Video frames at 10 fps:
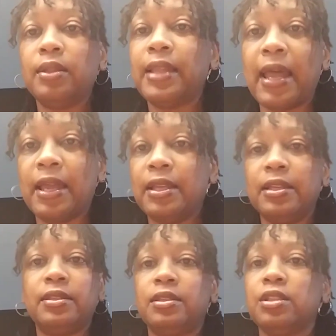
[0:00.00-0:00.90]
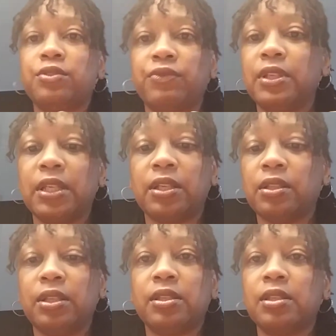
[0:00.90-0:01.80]
That is just
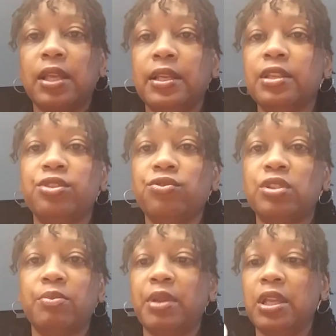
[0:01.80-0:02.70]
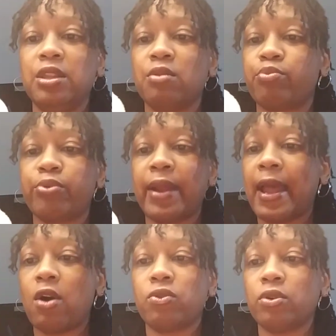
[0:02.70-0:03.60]
ridiculous. And this used to be either
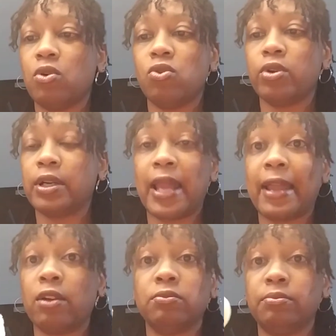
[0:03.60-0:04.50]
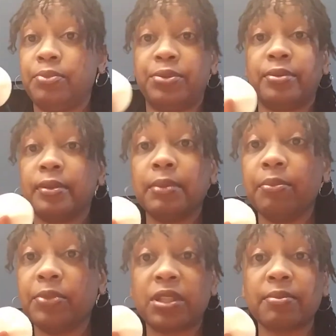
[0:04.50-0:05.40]
brown or like
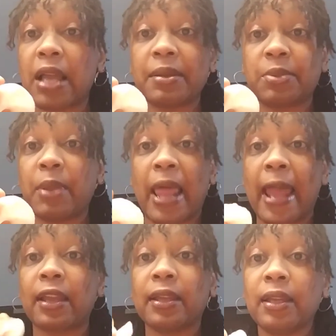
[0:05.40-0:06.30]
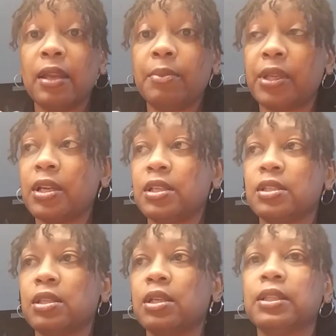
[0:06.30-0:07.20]
sometimes black,
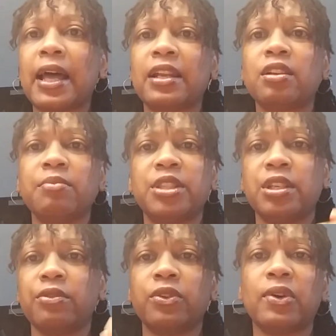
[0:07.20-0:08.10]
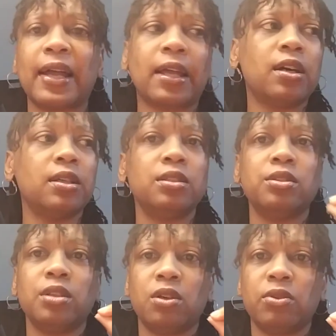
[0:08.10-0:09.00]
because a lot of the material I cut,
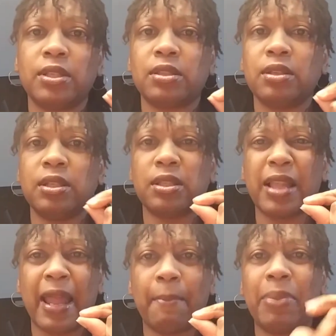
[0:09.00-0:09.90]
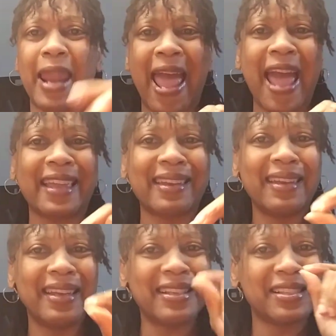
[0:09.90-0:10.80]
is like black,
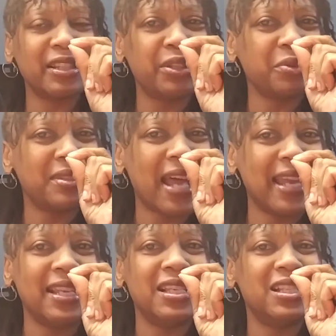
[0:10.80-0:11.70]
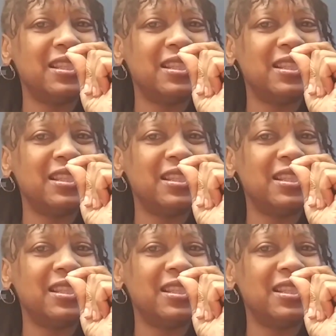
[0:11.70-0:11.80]
and it's little tiny,